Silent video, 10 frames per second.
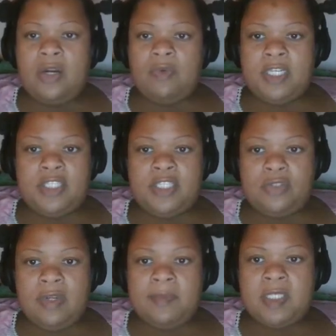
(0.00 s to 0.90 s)
running
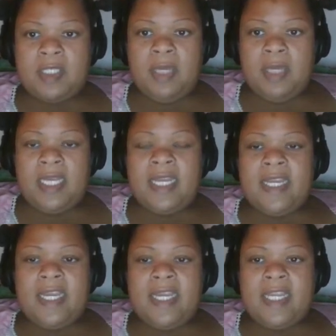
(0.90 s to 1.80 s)
scripts, but
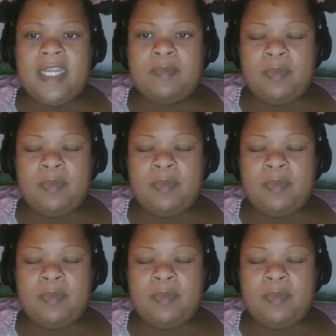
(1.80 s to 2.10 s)
it keeps a